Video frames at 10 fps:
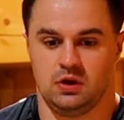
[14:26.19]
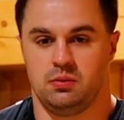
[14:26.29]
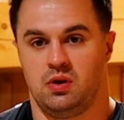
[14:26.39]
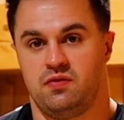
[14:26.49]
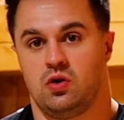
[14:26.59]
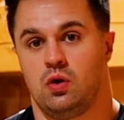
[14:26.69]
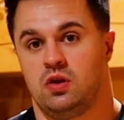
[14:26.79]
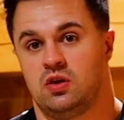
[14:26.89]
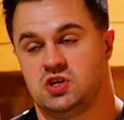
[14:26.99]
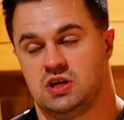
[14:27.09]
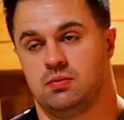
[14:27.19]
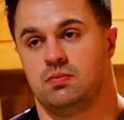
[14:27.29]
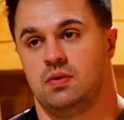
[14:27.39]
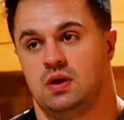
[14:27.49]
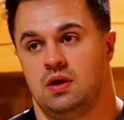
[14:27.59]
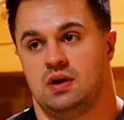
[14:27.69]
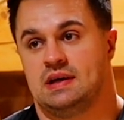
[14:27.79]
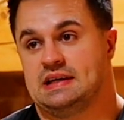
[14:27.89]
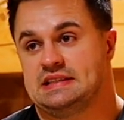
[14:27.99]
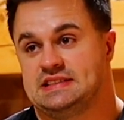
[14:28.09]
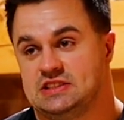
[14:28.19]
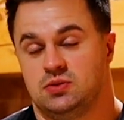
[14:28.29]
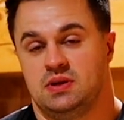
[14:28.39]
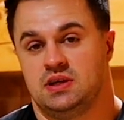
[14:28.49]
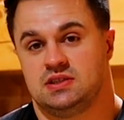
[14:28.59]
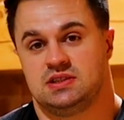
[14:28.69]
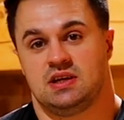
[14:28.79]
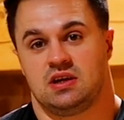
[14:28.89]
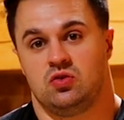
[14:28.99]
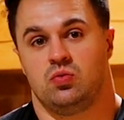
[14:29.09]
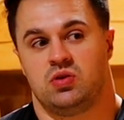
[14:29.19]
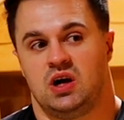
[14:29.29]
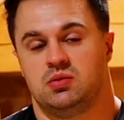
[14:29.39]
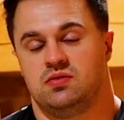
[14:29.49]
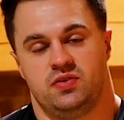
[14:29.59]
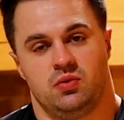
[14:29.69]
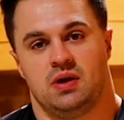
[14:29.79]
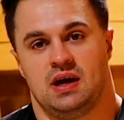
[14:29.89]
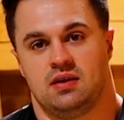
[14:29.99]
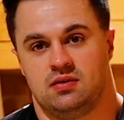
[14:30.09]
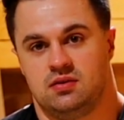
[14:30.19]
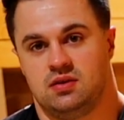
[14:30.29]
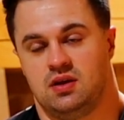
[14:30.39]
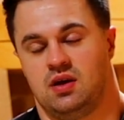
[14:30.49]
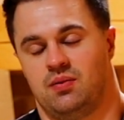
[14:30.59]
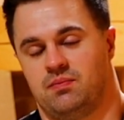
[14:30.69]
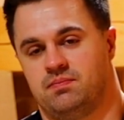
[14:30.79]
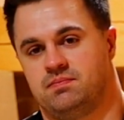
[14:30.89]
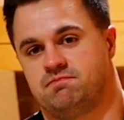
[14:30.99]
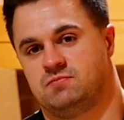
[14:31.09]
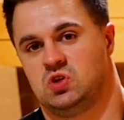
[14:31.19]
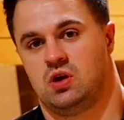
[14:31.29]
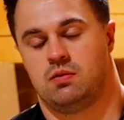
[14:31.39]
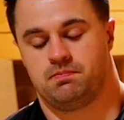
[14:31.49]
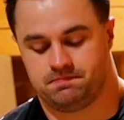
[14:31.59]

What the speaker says: But if you go to the gym still being sick, it will probably feel bad. So yeah.